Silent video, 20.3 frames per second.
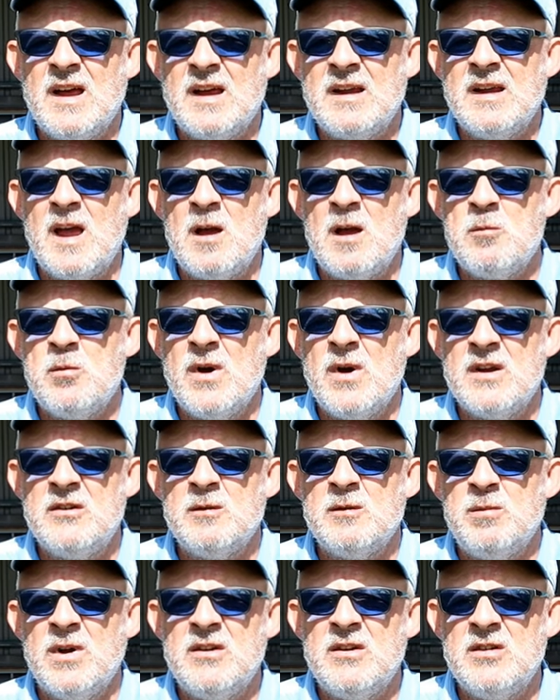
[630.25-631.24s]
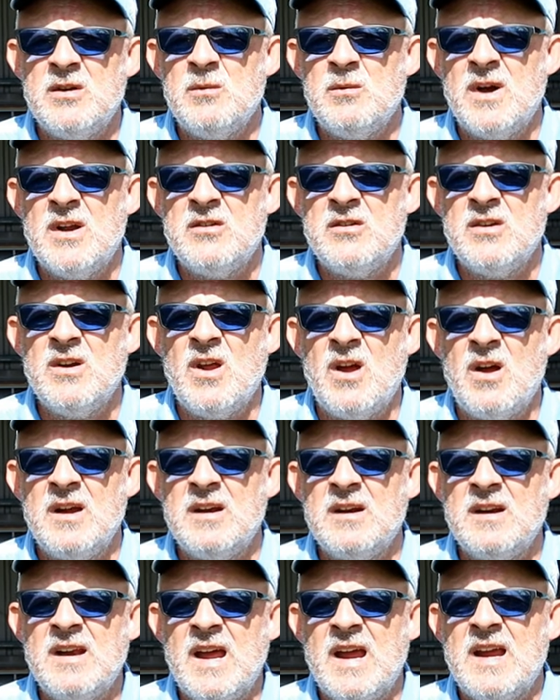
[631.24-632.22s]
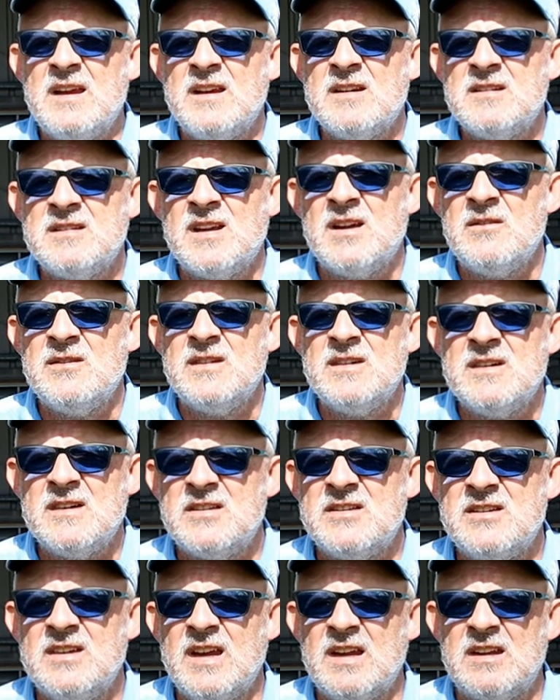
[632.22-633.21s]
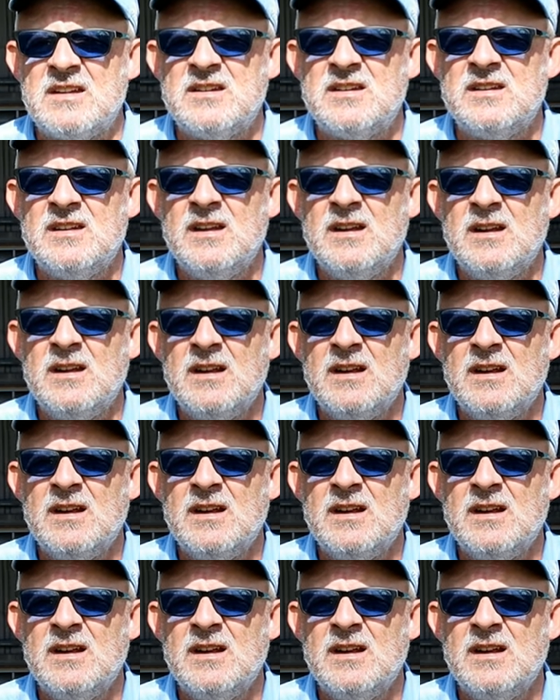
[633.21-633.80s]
a gap wedge, a pitching wedge, a 9, an 8, a 7 and a 6,